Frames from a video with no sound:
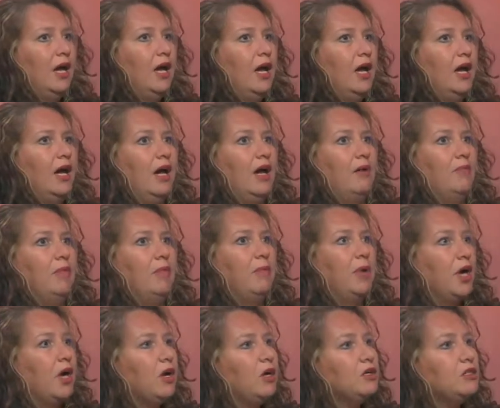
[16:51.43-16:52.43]

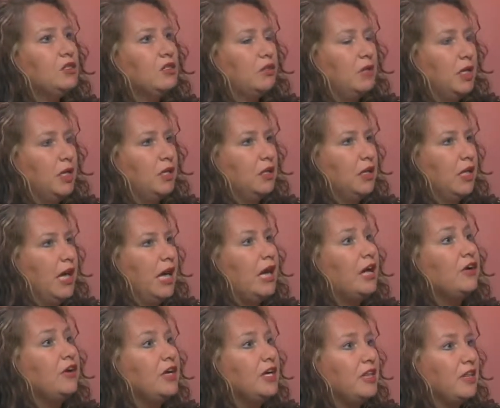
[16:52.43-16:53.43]
but also he'll
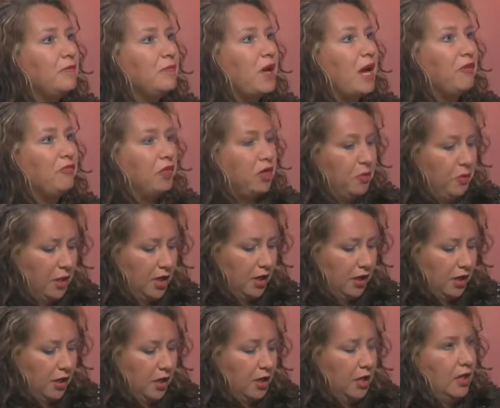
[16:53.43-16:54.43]
carry them everywhere,